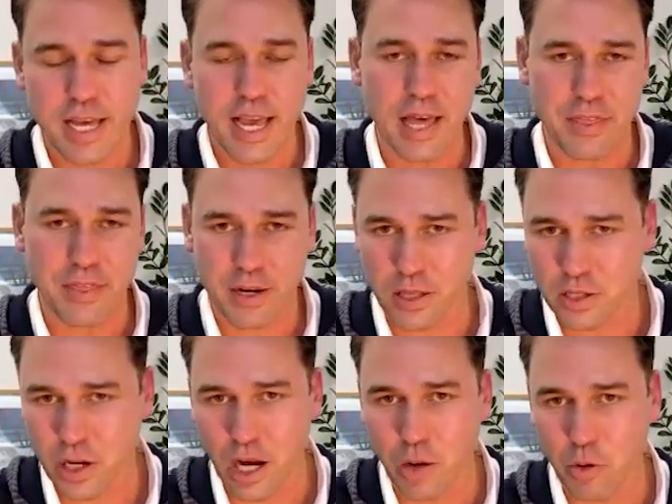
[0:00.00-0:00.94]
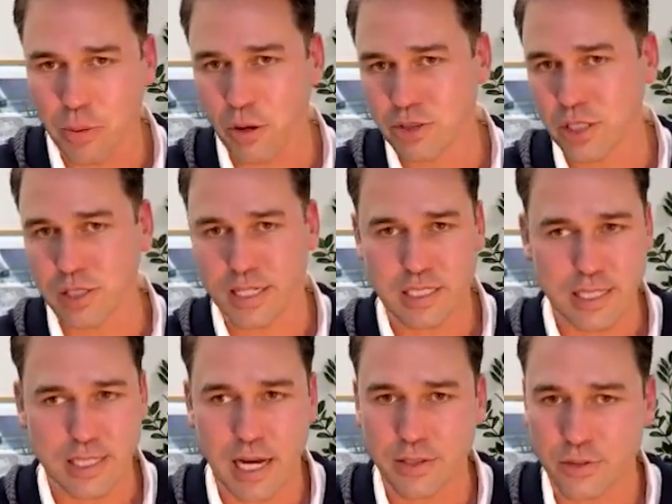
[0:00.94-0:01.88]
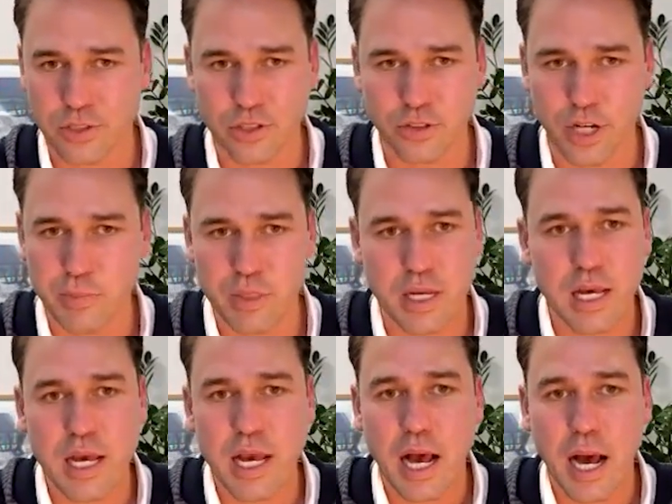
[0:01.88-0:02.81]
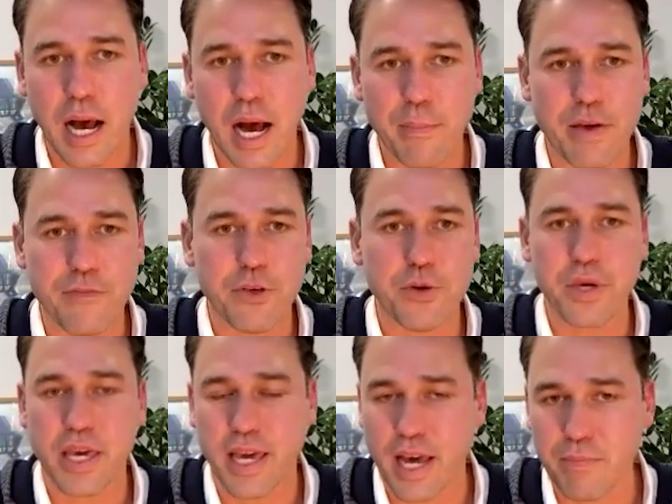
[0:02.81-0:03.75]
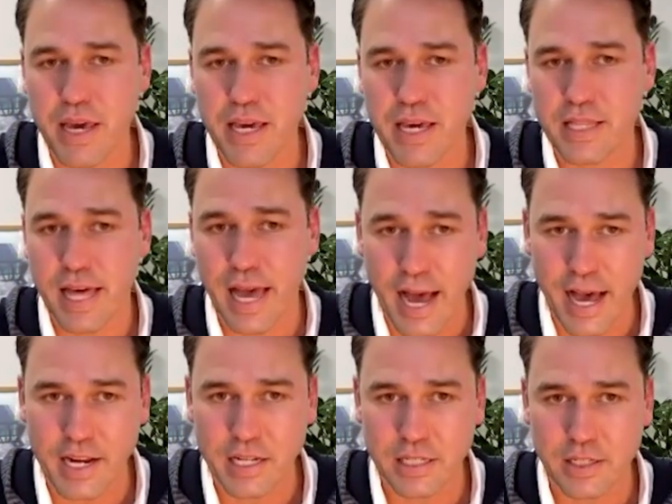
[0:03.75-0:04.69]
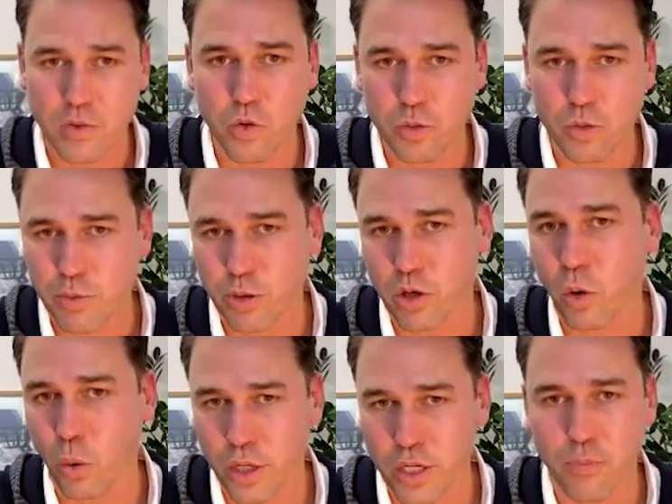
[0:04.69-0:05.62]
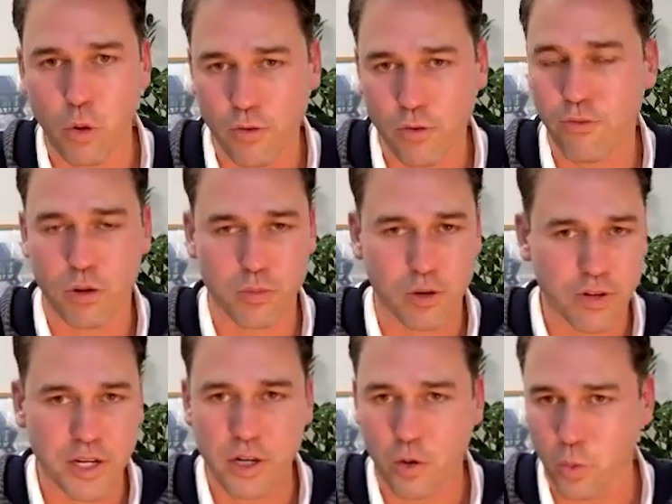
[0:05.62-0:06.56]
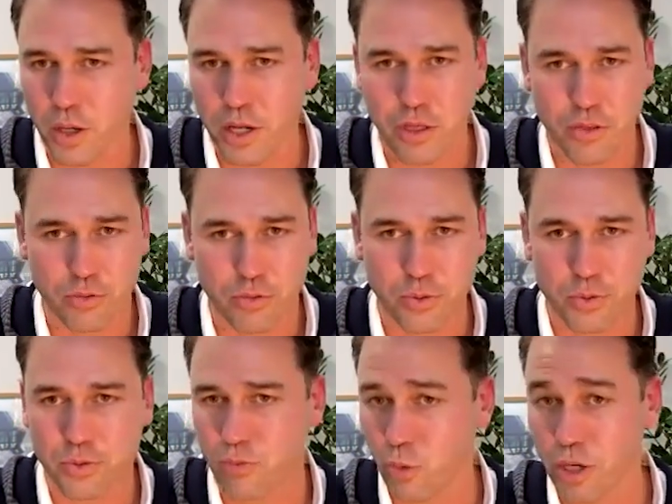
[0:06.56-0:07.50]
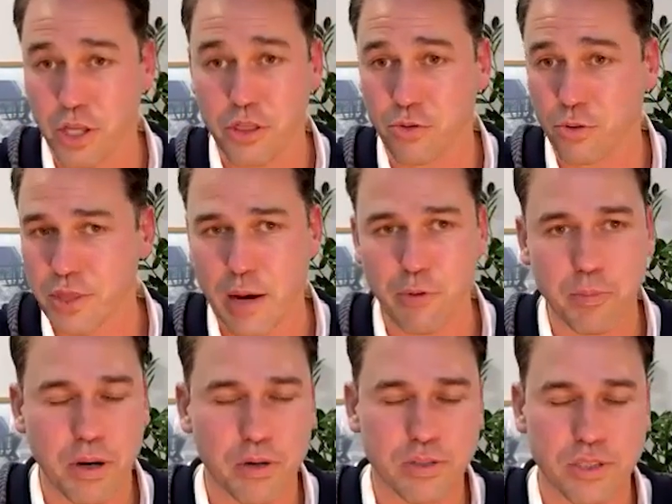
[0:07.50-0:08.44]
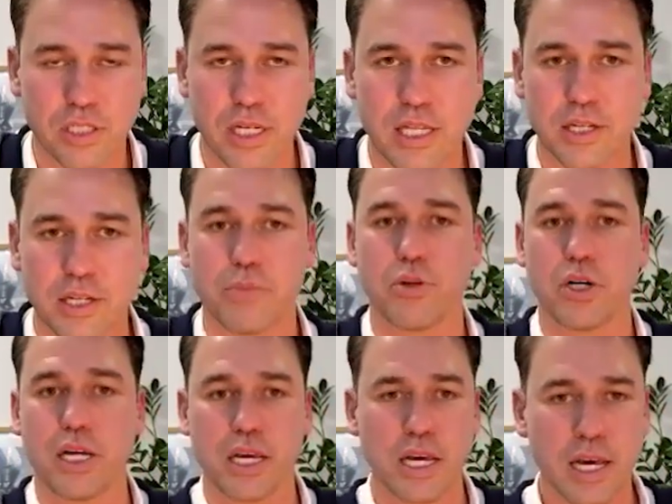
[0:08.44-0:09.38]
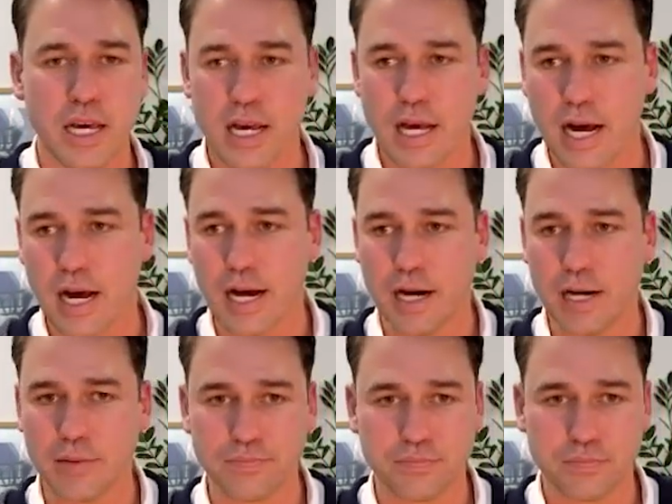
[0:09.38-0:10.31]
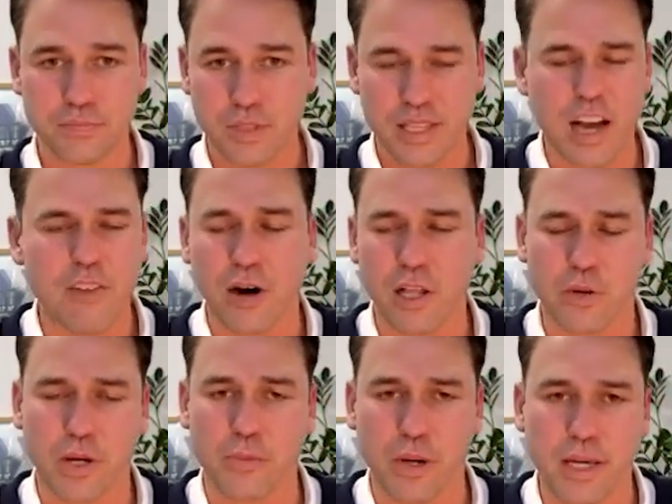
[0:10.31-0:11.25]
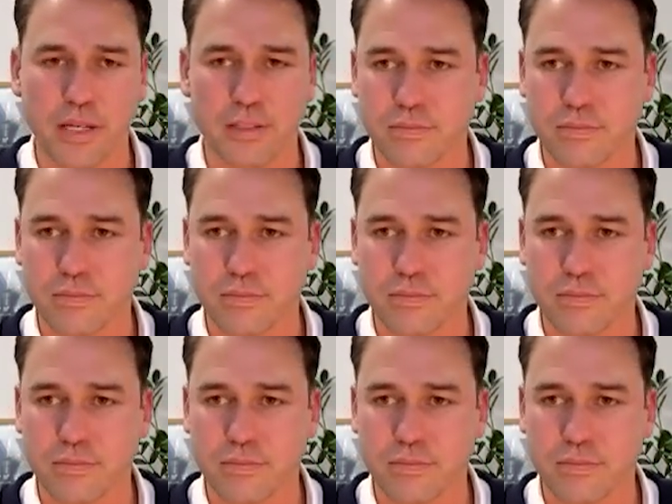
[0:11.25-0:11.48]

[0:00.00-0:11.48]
At the end of the call, we'll post a link to download the script. If you can't make that, we'll be recording a more formal video running through it that we'll post in the community that following week.